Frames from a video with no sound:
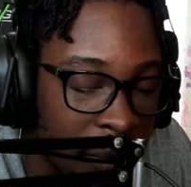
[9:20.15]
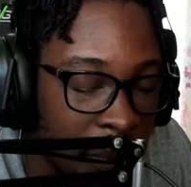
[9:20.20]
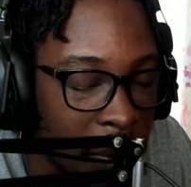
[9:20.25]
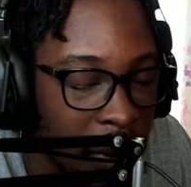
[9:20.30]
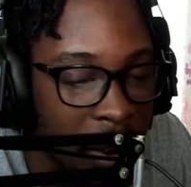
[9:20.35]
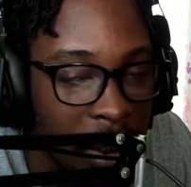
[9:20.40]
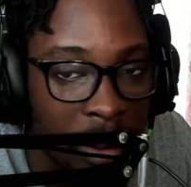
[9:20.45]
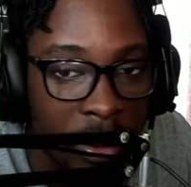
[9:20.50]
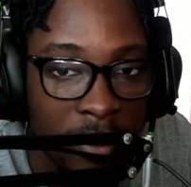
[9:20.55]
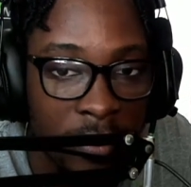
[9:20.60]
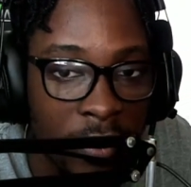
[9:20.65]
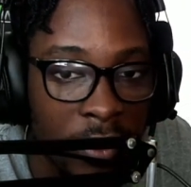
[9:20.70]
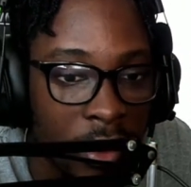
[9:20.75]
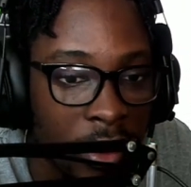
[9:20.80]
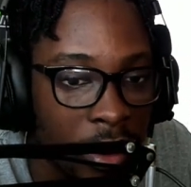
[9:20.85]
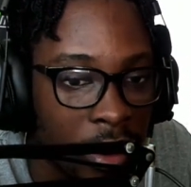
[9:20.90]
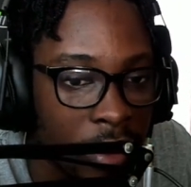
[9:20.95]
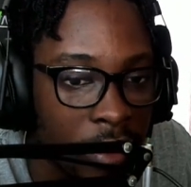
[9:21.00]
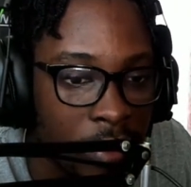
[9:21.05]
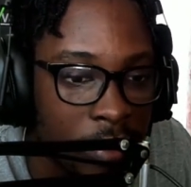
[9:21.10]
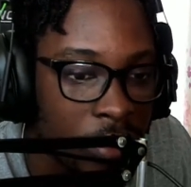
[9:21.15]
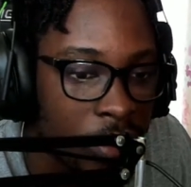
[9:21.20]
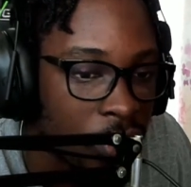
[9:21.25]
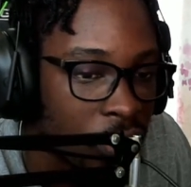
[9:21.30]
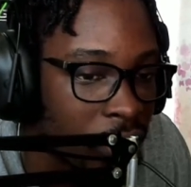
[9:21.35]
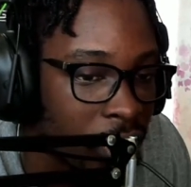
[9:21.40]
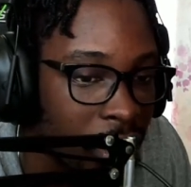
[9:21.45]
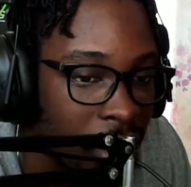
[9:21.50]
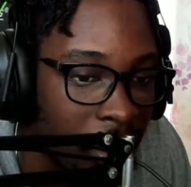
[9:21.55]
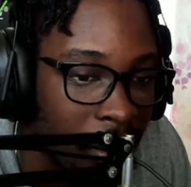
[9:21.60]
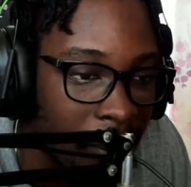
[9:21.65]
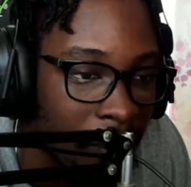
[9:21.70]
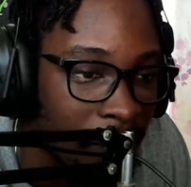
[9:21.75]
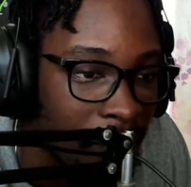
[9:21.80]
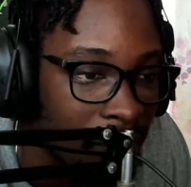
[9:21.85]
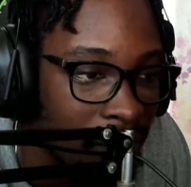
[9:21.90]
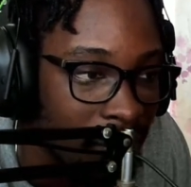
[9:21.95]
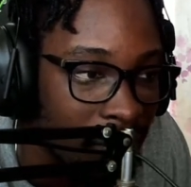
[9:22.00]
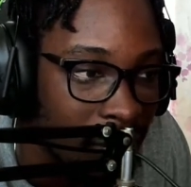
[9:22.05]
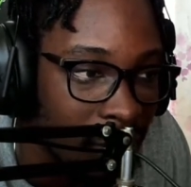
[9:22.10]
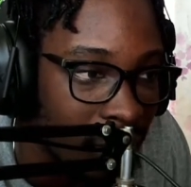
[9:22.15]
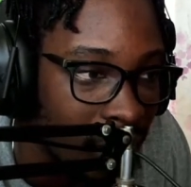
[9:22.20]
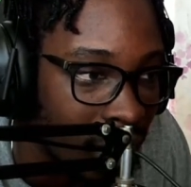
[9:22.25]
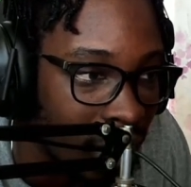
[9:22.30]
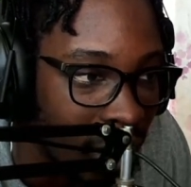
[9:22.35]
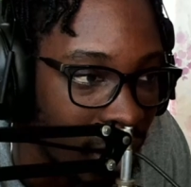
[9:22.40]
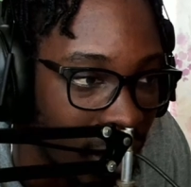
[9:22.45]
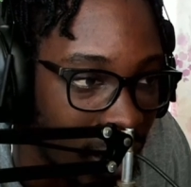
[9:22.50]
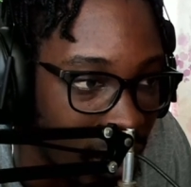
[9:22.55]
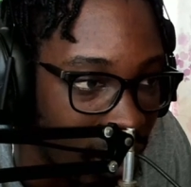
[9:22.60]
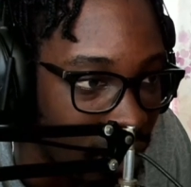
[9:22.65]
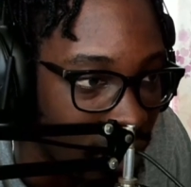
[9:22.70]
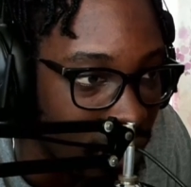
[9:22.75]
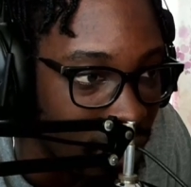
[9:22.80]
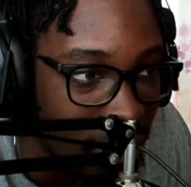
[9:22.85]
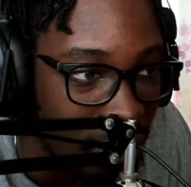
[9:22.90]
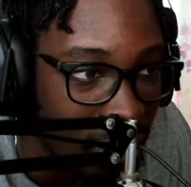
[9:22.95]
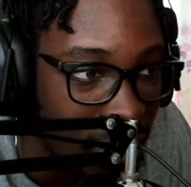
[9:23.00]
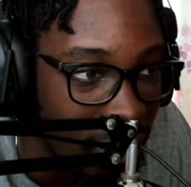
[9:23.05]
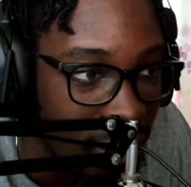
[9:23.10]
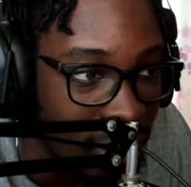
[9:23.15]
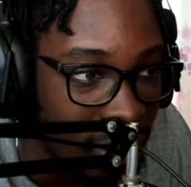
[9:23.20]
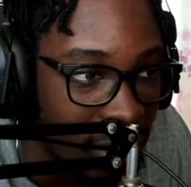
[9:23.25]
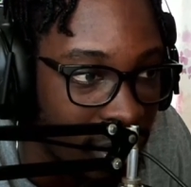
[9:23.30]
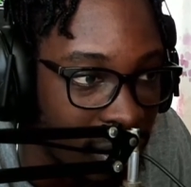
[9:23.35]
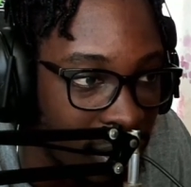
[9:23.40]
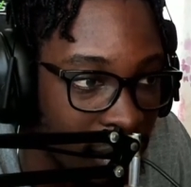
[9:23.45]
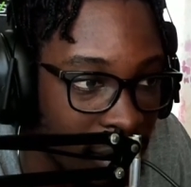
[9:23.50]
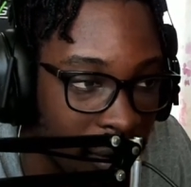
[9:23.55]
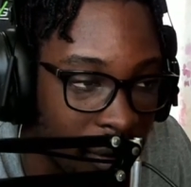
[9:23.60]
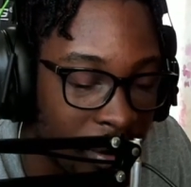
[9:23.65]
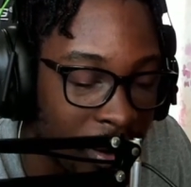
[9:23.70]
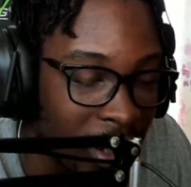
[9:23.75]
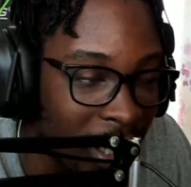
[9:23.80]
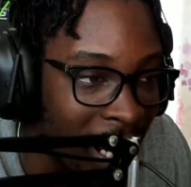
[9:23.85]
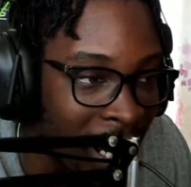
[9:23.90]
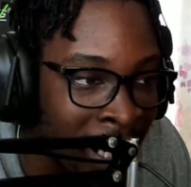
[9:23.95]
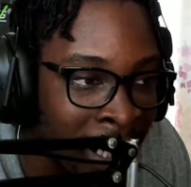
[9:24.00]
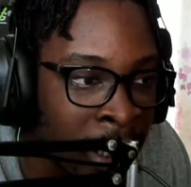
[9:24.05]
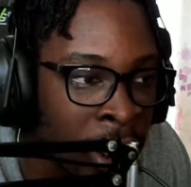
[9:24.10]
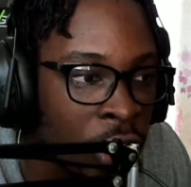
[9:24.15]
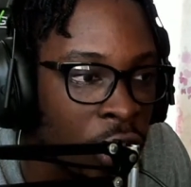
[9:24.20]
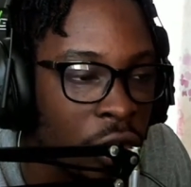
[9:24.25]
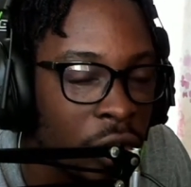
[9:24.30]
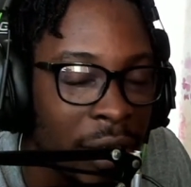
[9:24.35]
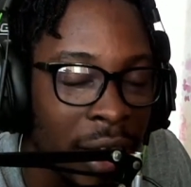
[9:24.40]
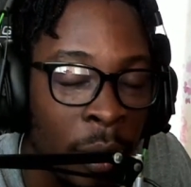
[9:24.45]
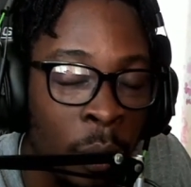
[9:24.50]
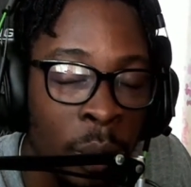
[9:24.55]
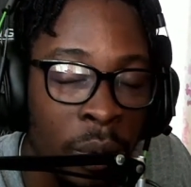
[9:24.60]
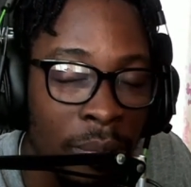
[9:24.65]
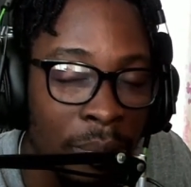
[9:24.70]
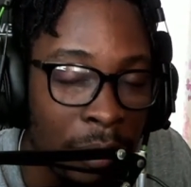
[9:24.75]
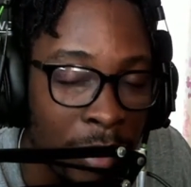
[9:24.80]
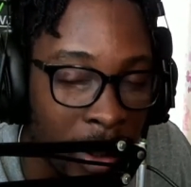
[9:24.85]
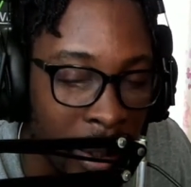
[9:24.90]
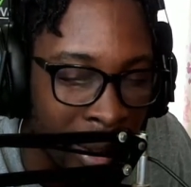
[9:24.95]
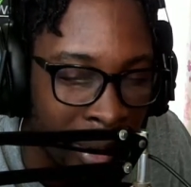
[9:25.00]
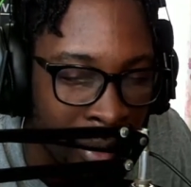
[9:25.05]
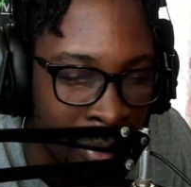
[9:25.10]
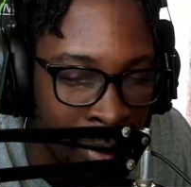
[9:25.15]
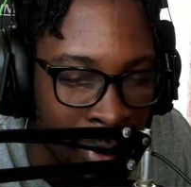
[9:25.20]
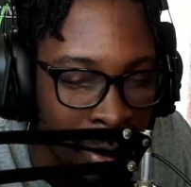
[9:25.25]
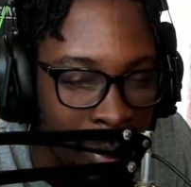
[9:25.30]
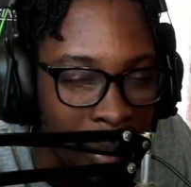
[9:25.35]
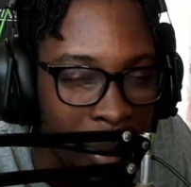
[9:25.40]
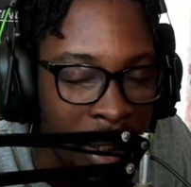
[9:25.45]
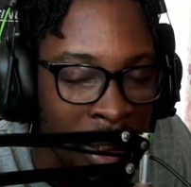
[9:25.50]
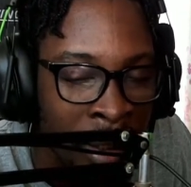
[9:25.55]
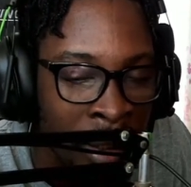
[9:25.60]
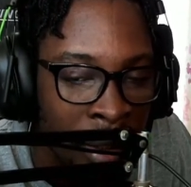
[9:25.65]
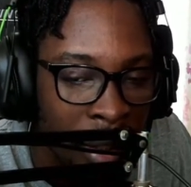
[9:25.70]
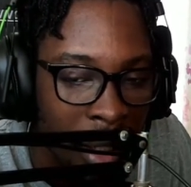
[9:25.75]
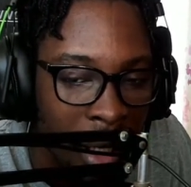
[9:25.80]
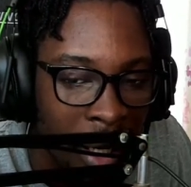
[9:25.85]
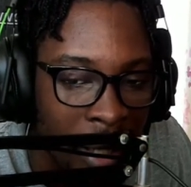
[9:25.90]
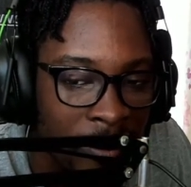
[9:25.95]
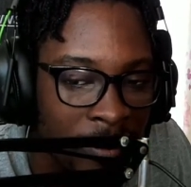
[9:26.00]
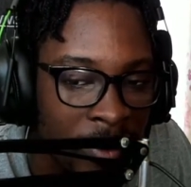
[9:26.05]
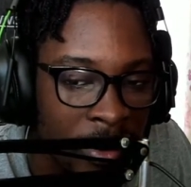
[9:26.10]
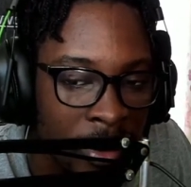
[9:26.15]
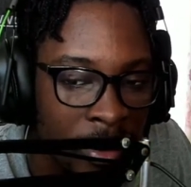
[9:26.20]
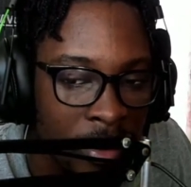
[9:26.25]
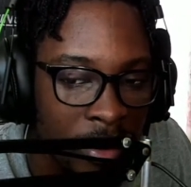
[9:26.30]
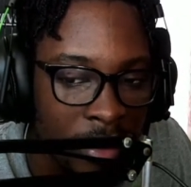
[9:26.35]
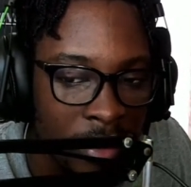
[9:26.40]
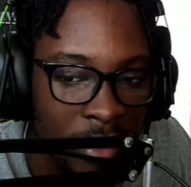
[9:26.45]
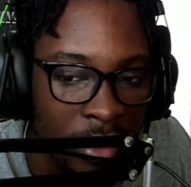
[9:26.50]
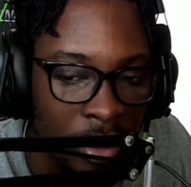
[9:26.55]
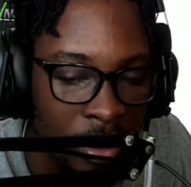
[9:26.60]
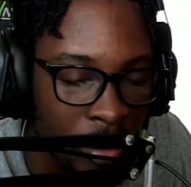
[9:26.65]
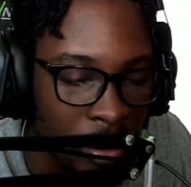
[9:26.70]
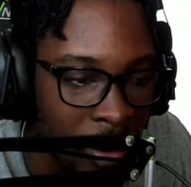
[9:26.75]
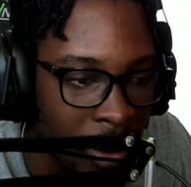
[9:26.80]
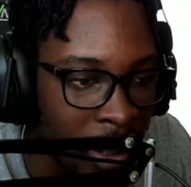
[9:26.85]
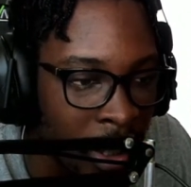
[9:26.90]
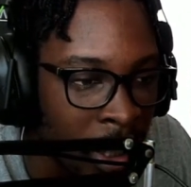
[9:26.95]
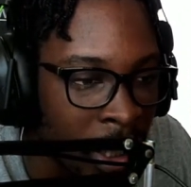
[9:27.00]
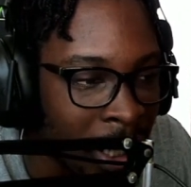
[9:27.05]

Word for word: be careful, y'all. Straight up, the anger that would boil up in me after, you know,